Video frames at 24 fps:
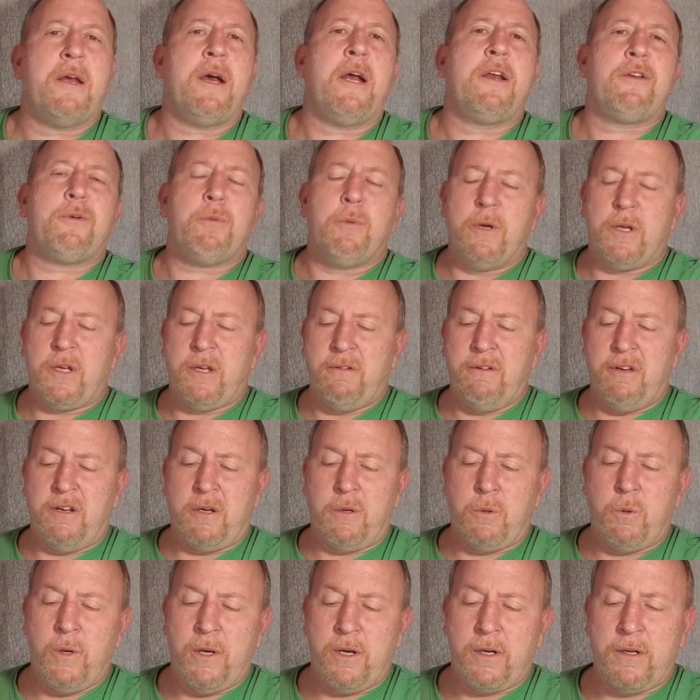I just want to give you a
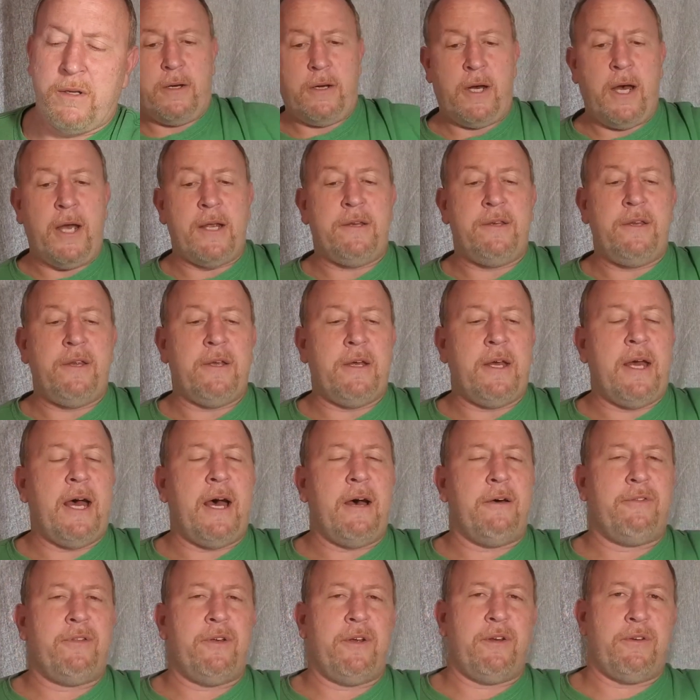quick idea of
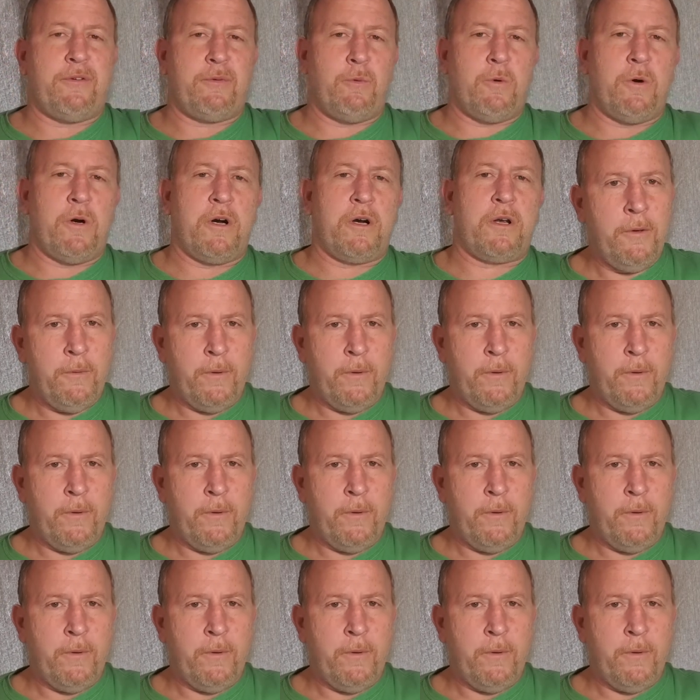how things work.